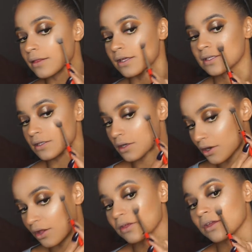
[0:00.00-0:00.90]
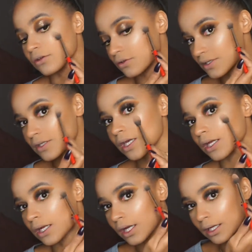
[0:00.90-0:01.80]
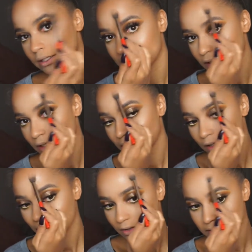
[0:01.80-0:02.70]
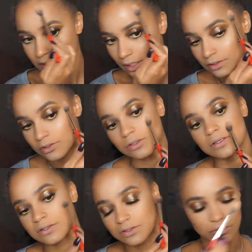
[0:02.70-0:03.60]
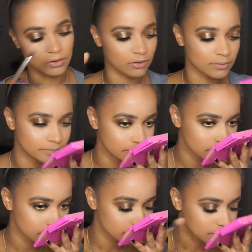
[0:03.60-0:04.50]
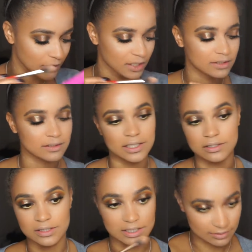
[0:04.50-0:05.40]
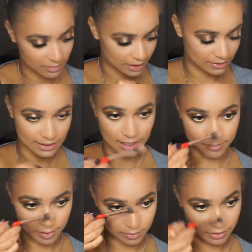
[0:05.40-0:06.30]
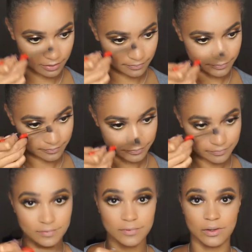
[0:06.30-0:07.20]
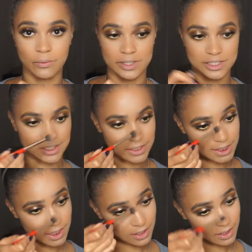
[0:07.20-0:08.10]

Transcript: there's nothing in the skin, and the texture is so good, and it literally smells like bubblegum, which is